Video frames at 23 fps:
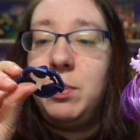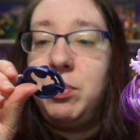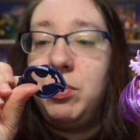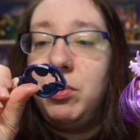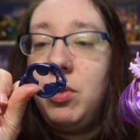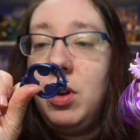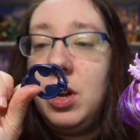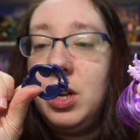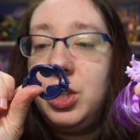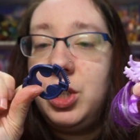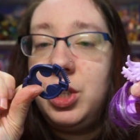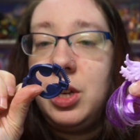a
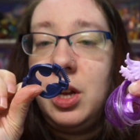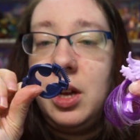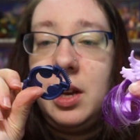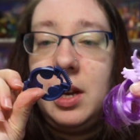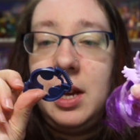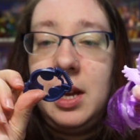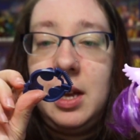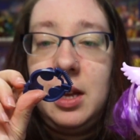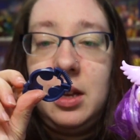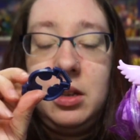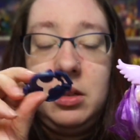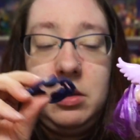brush
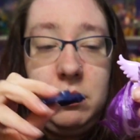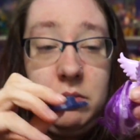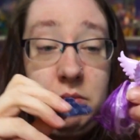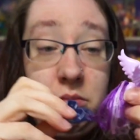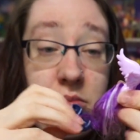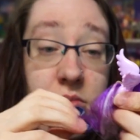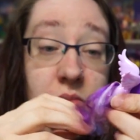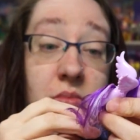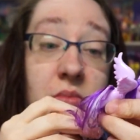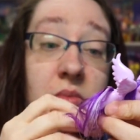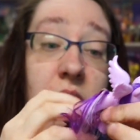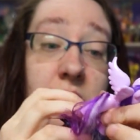on it!
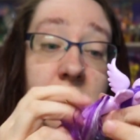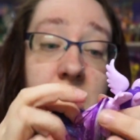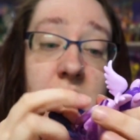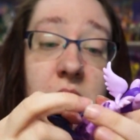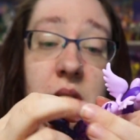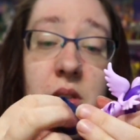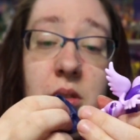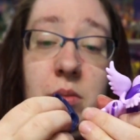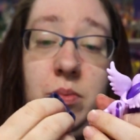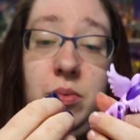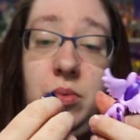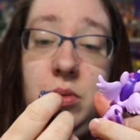
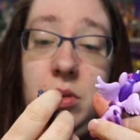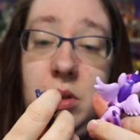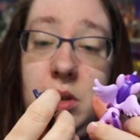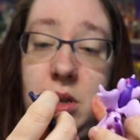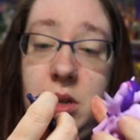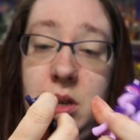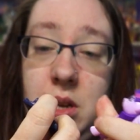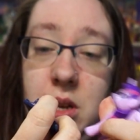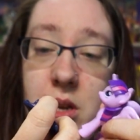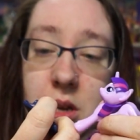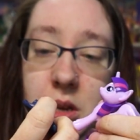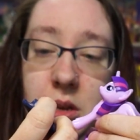That is pretty
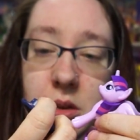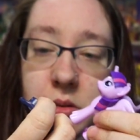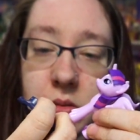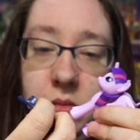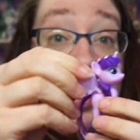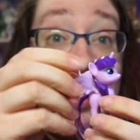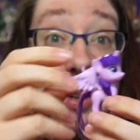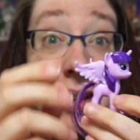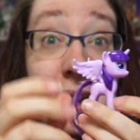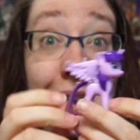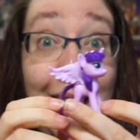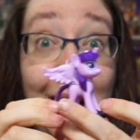neat.
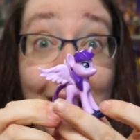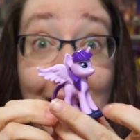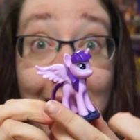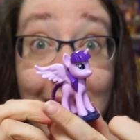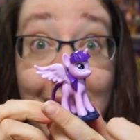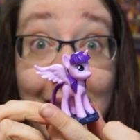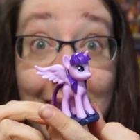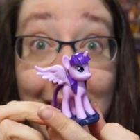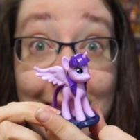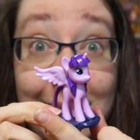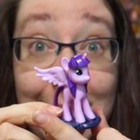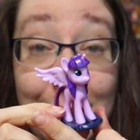
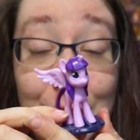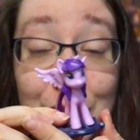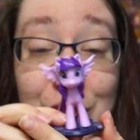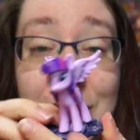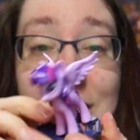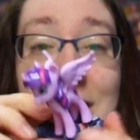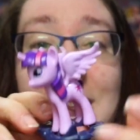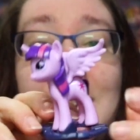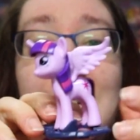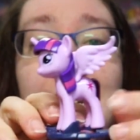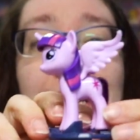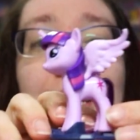Ah, there
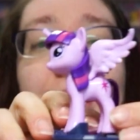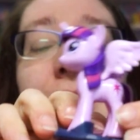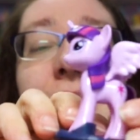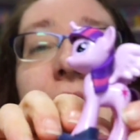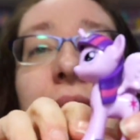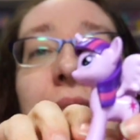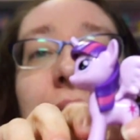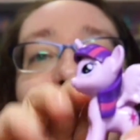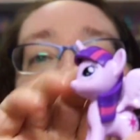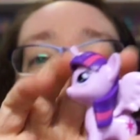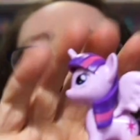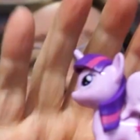she is.
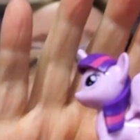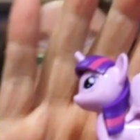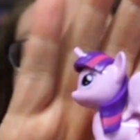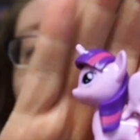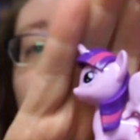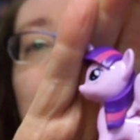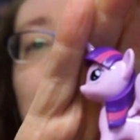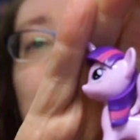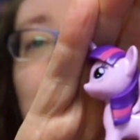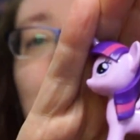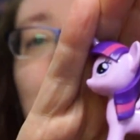So this is